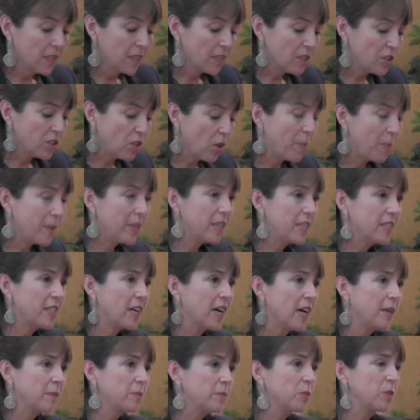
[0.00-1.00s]
so many
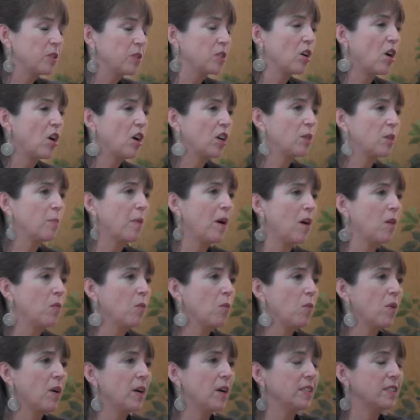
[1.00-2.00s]
times we talk
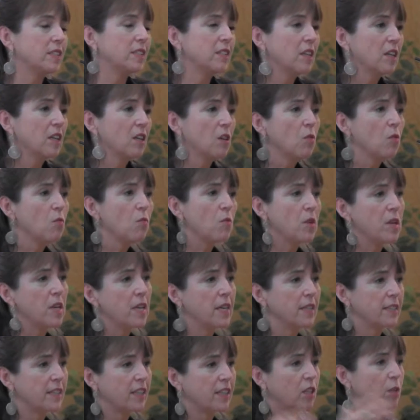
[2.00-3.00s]
about what
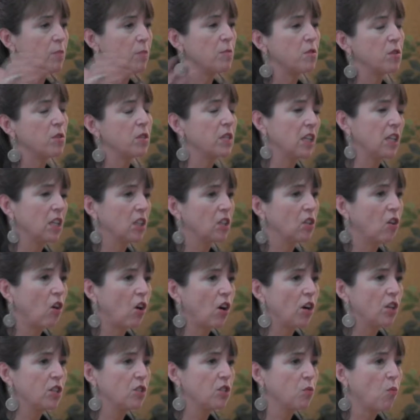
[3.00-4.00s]
we as a community at
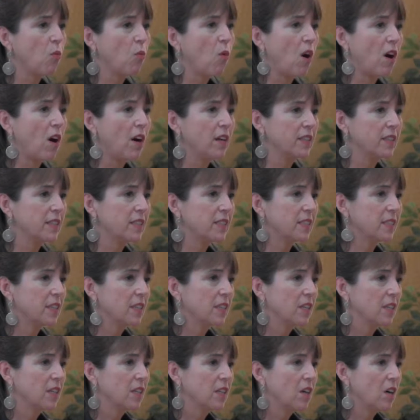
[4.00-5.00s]
large want
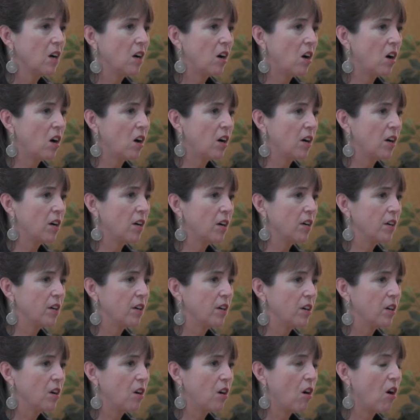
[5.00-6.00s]

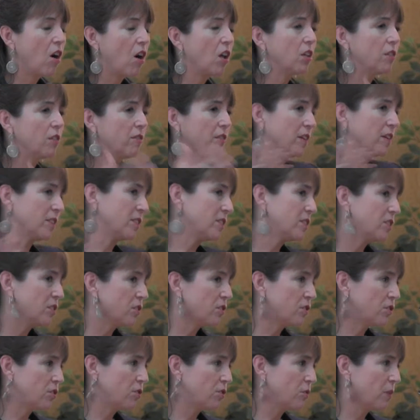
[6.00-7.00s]
our all of us
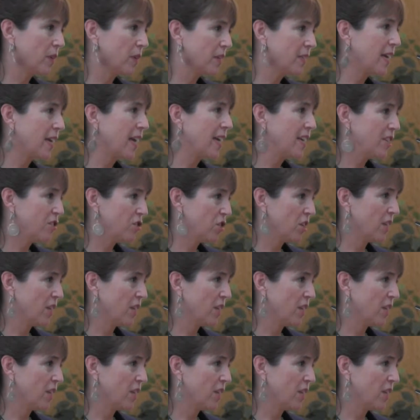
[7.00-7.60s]
to engage